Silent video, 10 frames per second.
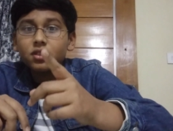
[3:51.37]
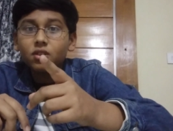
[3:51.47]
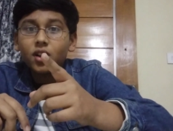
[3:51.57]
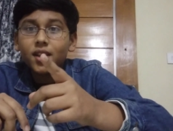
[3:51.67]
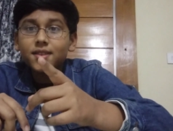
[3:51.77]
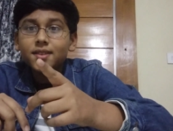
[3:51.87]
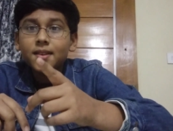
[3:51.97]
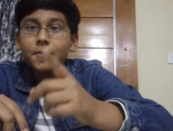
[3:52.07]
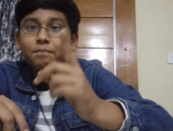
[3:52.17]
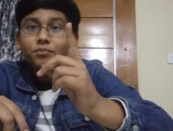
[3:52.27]
So guys,
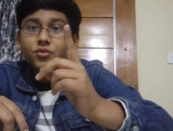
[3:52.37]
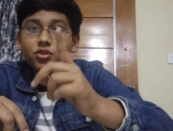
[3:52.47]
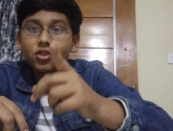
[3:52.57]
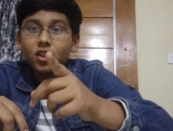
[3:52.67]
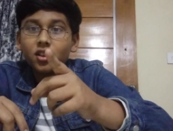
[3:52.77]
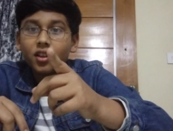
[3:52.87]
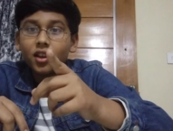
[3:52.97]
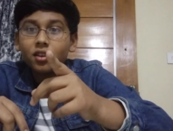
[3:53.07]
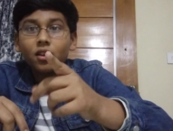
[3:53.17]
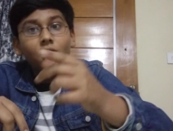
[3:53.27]
till
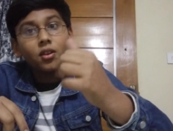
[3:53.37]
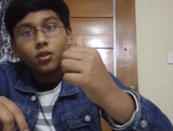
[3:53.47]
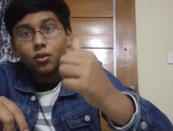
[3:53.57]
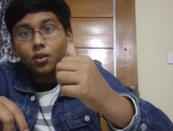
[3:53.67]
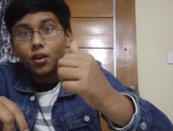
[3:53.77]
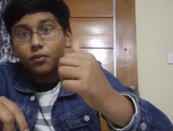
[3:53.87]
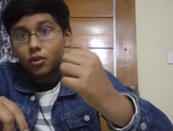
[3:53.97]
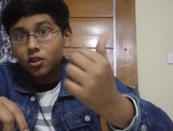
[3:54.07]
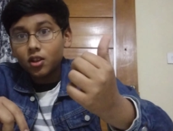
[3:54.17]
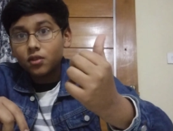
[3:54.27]
then, you can
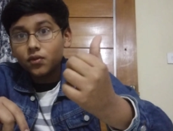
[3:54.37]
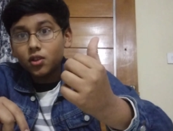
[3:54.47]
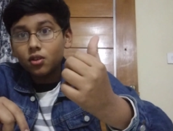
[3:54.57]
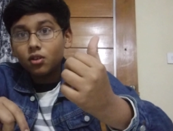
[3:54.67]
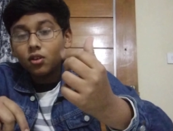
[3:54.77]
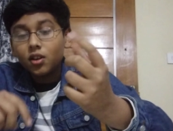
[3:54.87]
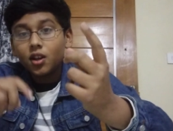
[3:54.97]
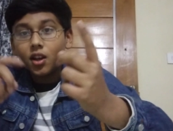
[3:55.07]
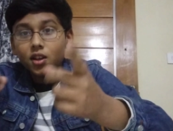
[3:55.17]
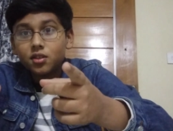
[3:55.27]
watch that video
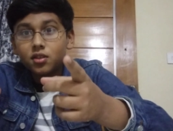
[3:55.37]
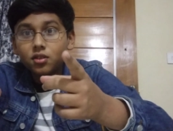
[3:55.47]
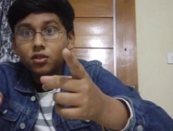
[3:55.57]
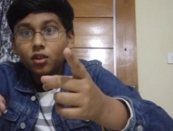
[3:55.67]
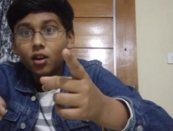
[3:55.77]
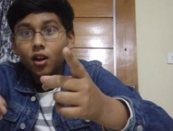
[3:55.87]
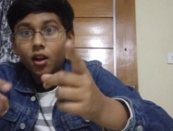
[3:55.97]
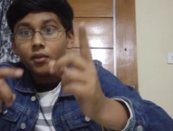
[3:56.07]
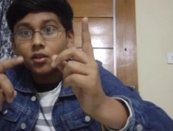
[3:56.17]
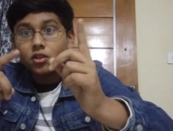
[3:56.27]
and
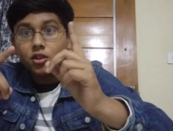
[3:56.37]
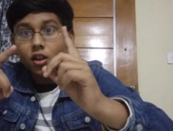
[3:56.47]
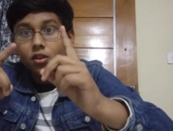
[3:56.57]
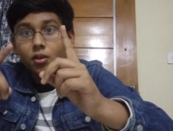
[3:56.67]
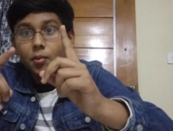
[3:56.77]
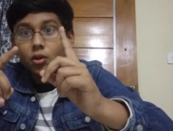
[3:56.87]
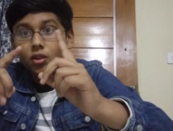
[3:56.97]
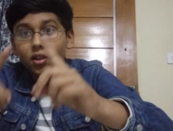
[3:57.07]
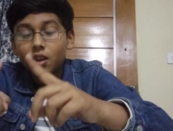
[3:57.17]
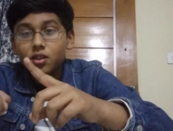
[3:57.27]
I will tell you about
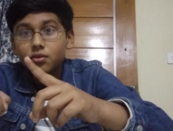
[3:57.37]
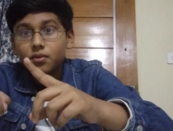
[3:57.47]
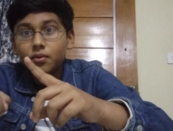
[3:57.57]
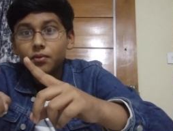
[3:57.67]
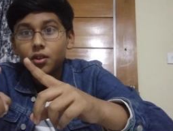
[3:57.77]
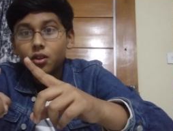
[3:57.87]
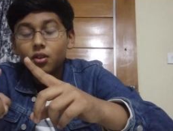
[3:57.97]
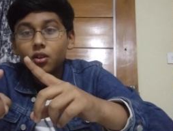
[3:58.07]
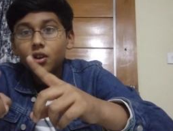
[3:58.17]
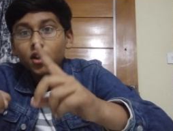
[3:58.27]
the next
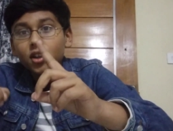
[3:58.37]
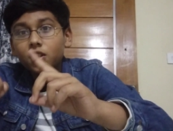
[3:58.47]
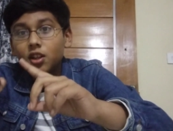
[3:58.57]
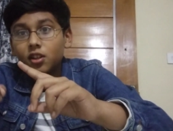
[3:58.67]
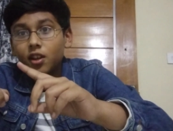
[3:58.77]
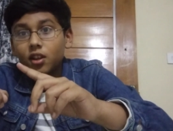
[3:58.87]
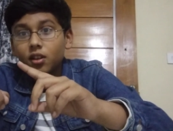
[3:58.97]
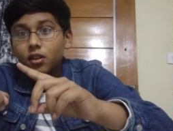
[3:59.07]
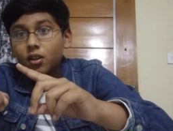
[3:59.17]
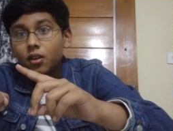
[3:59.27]
video. Till
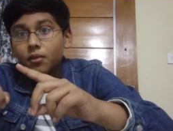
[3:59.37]
then,